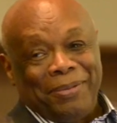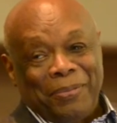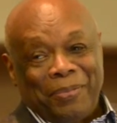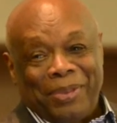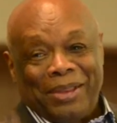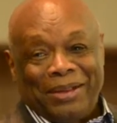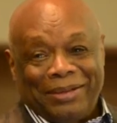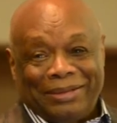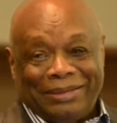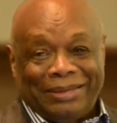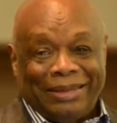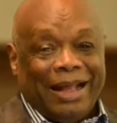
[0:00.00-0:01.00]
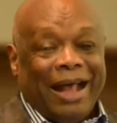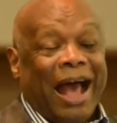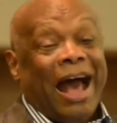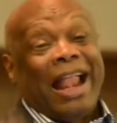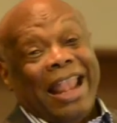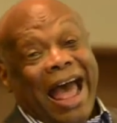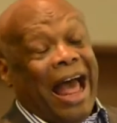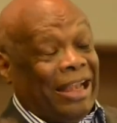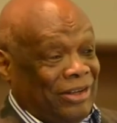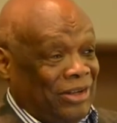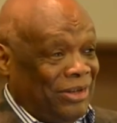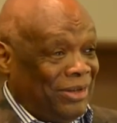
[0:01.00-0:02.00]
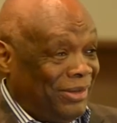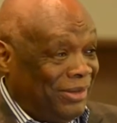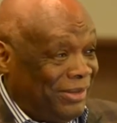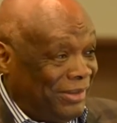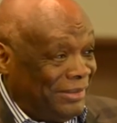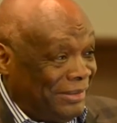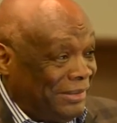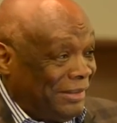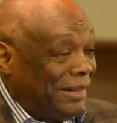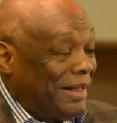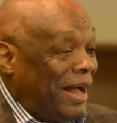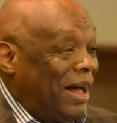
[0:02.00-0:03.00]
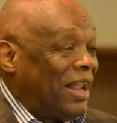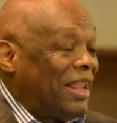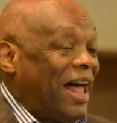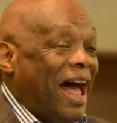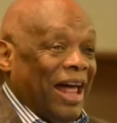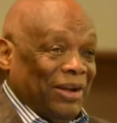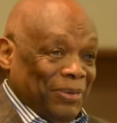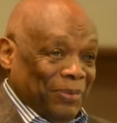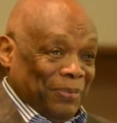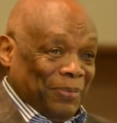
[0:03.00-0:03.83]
a lot. A lot.